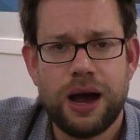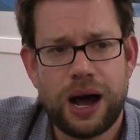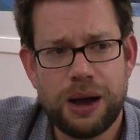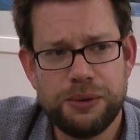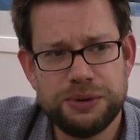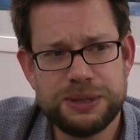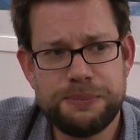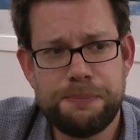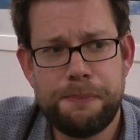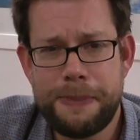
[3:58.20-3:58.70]

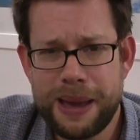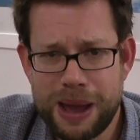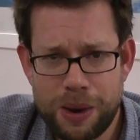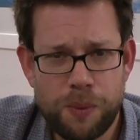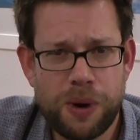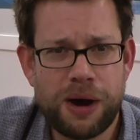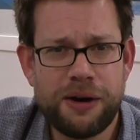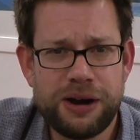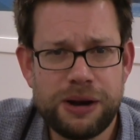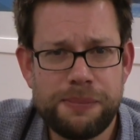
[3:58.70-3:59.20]
I was a
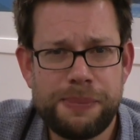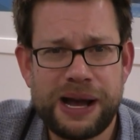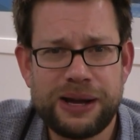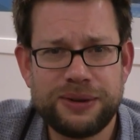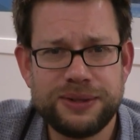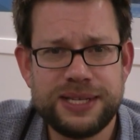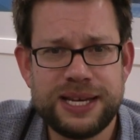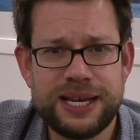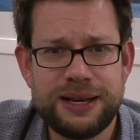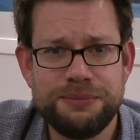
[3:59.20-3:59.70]
bit worried
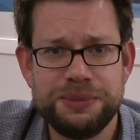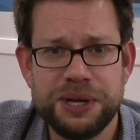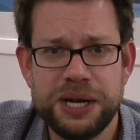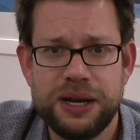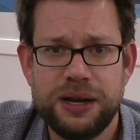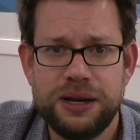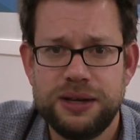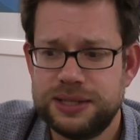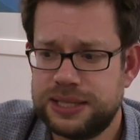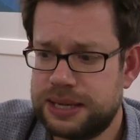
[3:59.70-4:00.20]
about it.
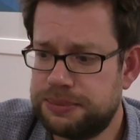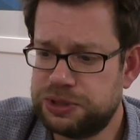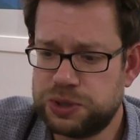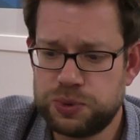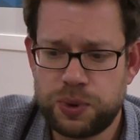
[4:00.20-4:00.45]
Some